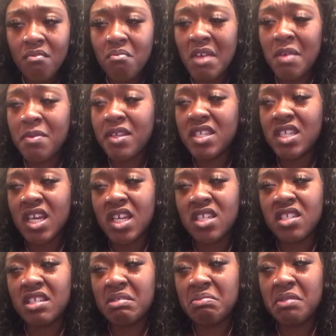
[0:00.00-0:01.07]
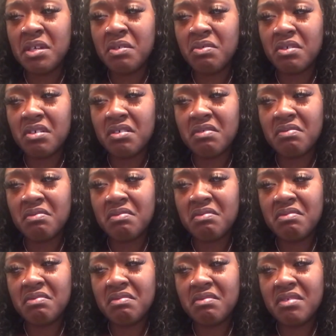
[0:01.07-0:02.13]
Maybe it's actually milk.
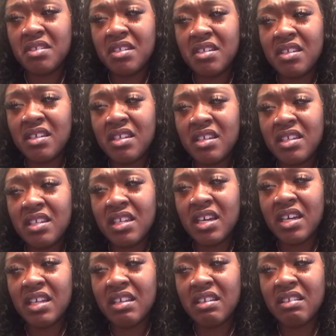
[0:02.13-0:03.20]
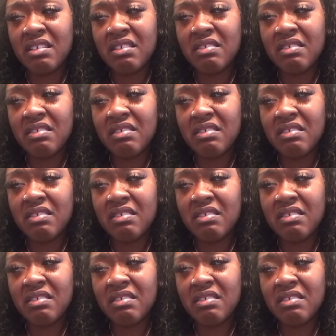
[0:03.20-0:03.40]
Like,